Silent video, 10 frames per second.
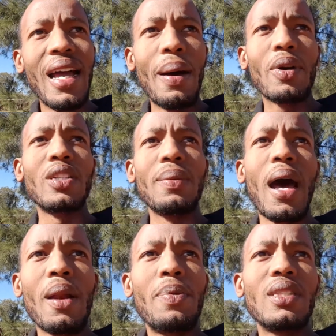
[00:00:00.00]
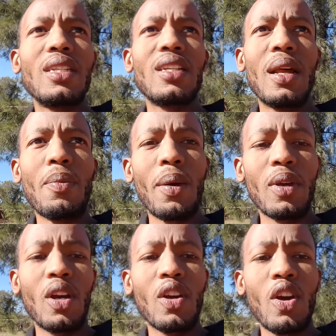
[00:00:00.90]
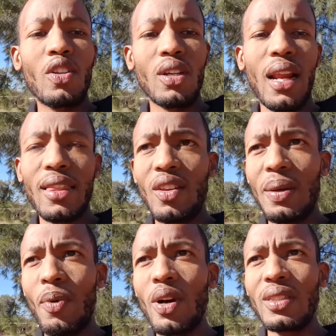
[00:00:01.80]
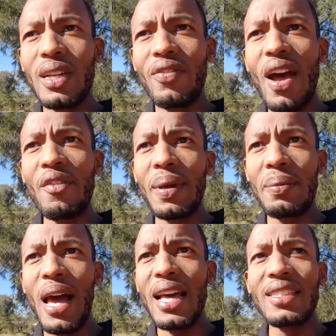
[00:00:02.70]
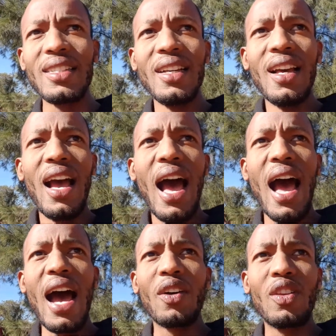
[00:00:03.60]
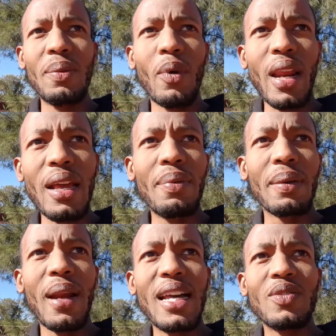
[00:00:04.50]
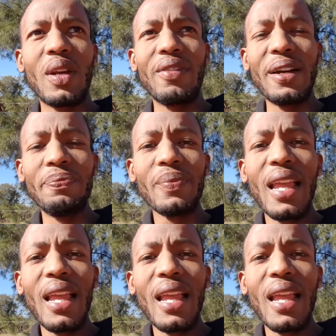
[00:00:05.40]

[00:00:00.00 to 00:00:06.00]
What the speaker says: Because I'm out of position, I'm probably going to go to like 3.5 big blinds, 3.8 big blinds, whatever.